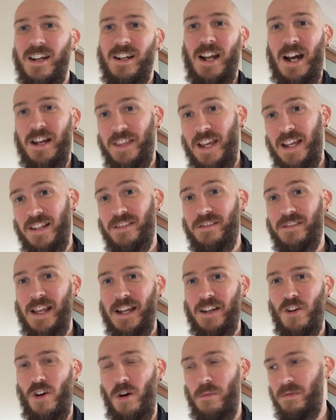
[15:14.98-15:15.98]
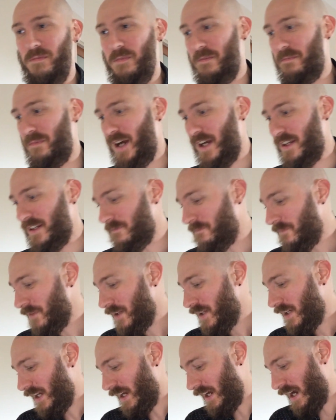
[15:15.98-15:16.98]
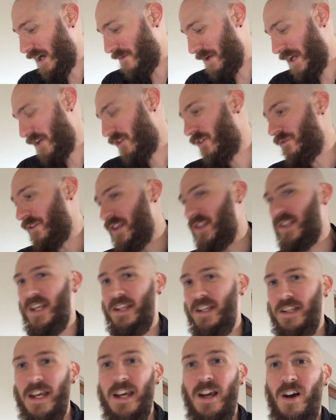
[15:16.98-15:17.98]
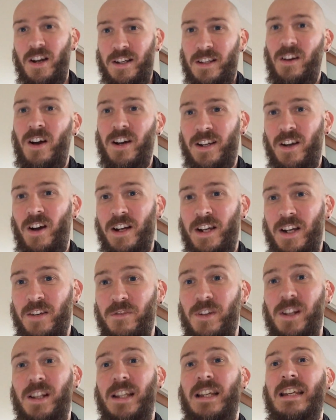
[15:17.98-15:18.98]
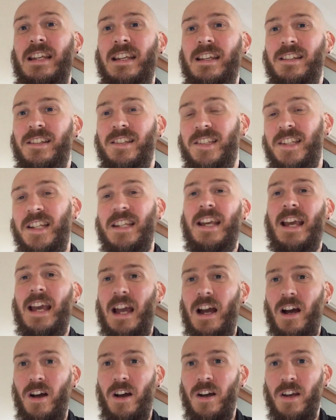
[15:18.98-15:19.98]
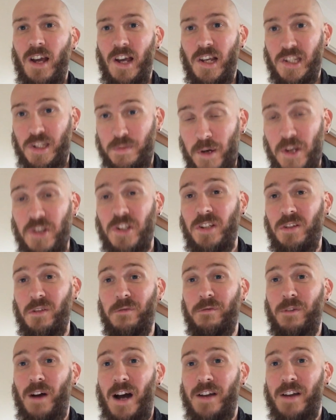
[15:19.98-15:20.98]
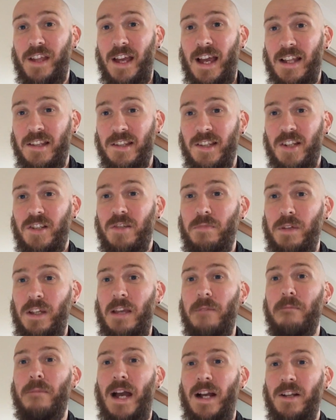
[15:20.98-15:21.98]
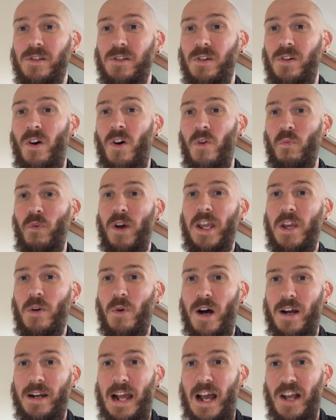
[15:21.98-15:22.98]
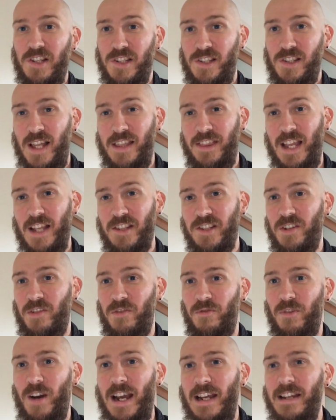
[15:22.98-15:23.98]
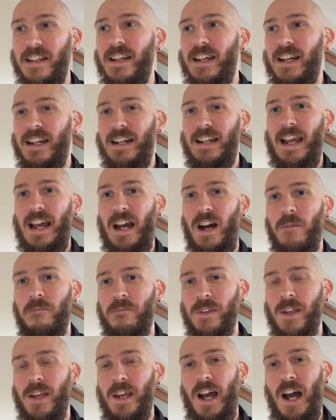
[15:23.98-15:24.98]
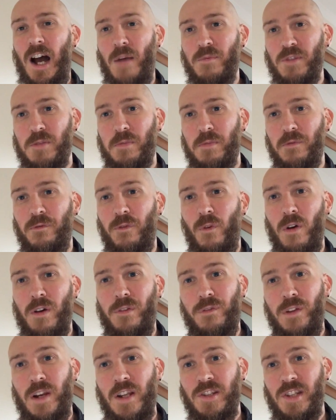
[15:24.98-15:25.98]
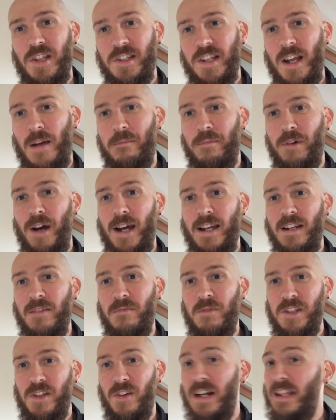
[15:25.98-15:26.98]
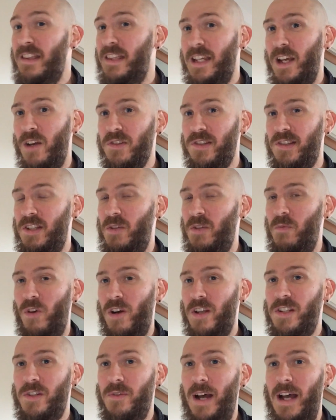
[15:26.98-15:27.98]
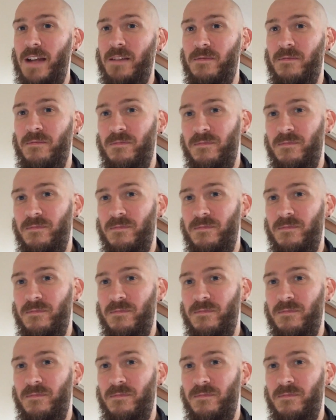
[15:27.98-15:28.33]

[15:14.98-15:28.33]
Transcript: no, thanks for that compliment, Bradon. And obviously, yeah, I can really see how, especially your father, had such a big impact on where you are now. So that's great. Now, just before we finish this up, Bradon, was there anything else that you wanted to add?